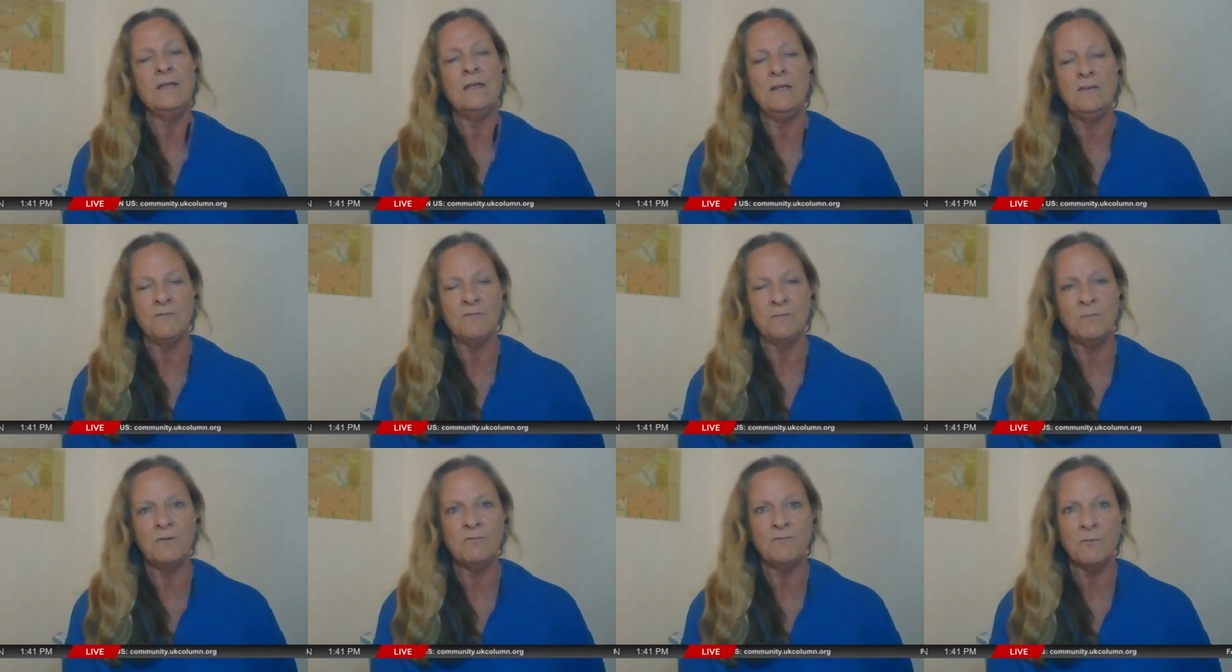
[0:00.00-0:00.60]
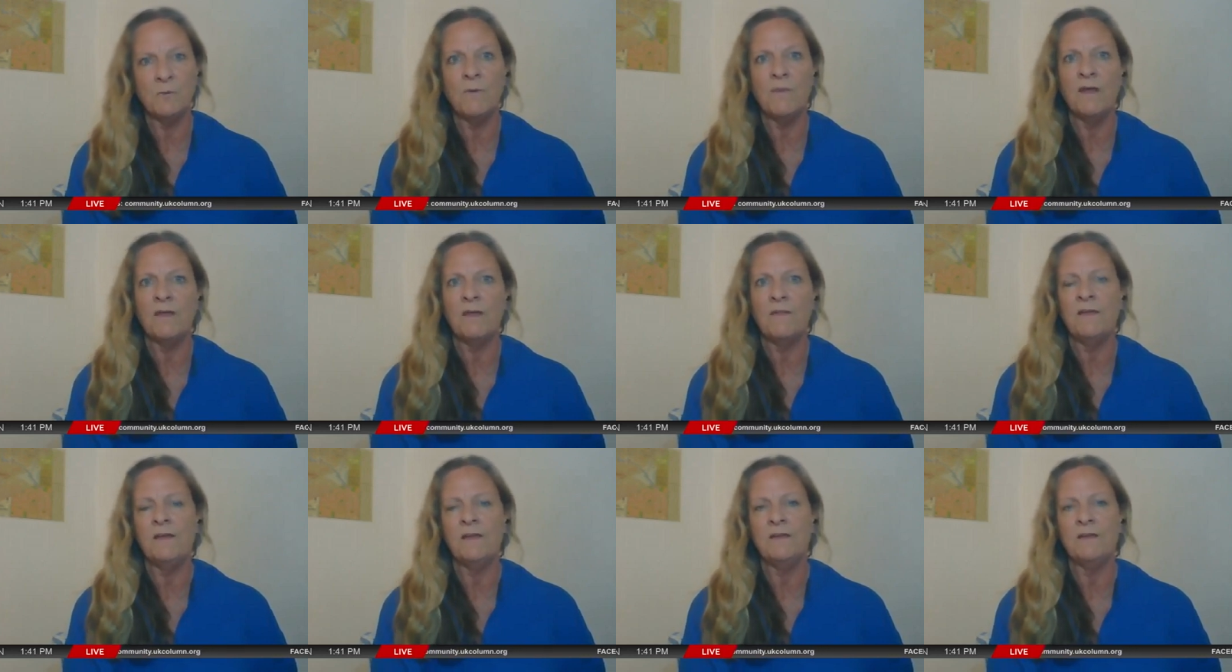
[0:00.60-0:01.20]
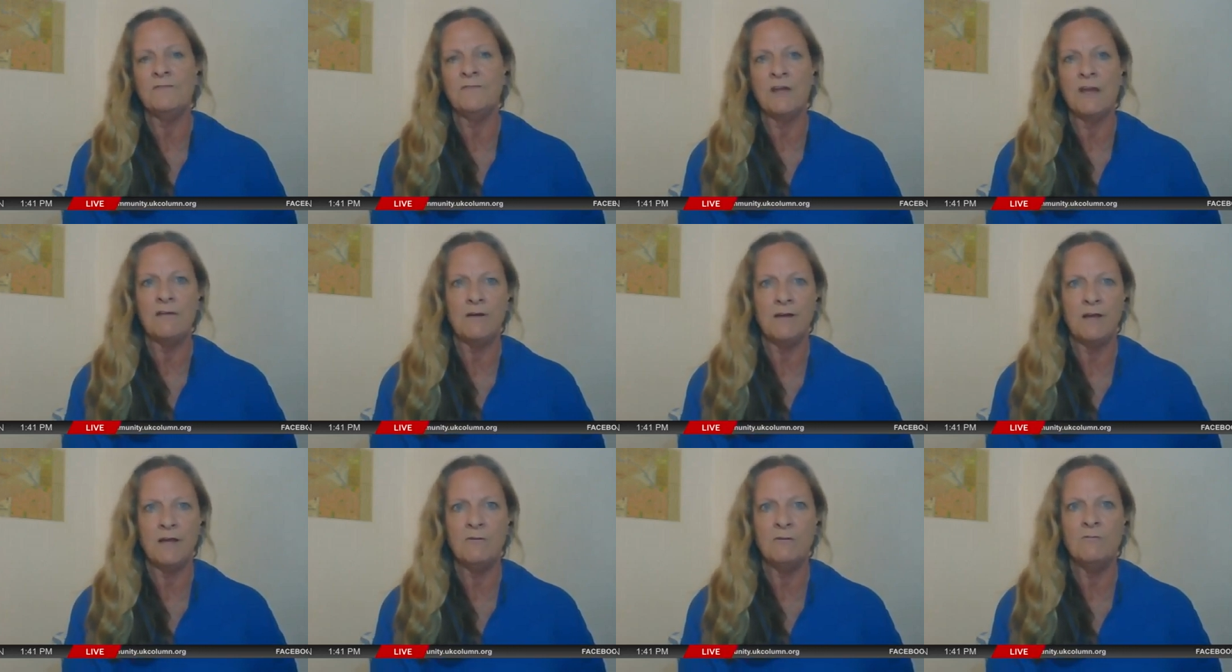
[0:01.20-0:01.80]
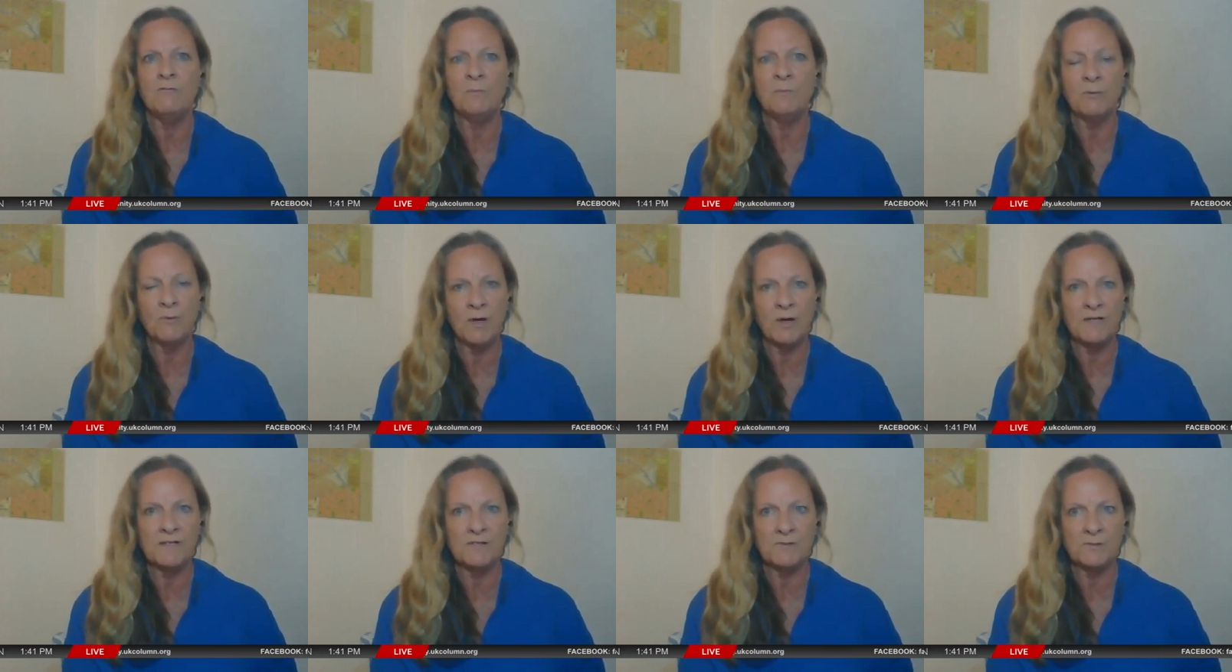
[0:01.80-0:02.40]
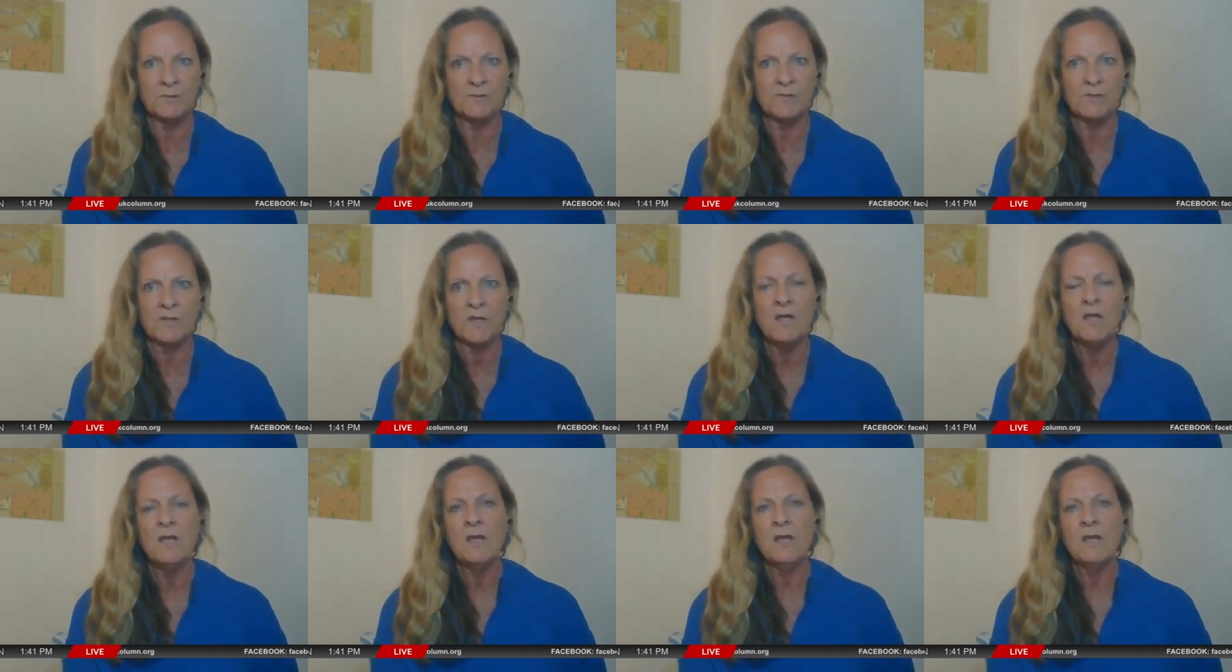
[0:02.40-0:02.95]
and even before that, they have carried out reprisals